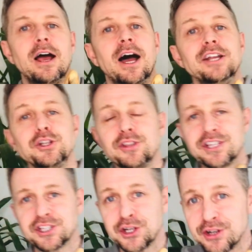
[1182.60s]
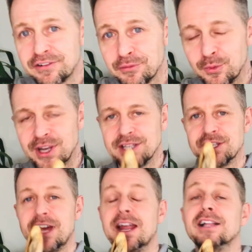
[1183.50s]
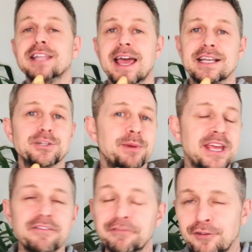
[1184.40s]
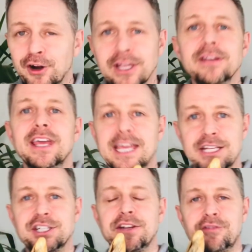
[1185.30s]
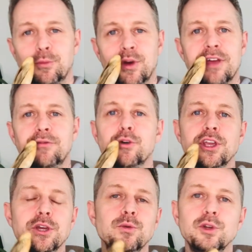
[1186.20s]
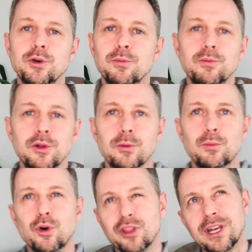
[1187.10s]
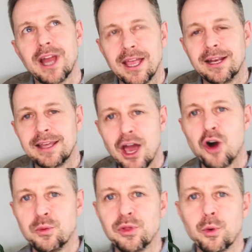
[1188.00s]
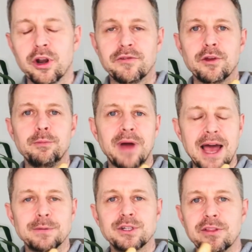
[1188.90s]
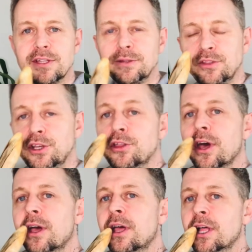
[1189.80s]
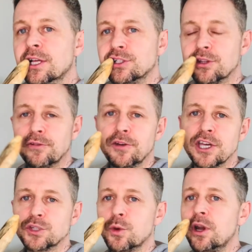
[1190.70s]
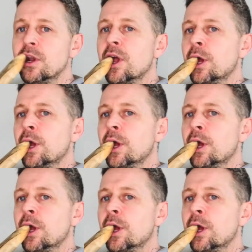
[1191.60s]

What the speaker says: I do this two different ways, and I'll explain fully each different way for you. You'll more than likely get on with one of them, perhaps not the other. So the first one,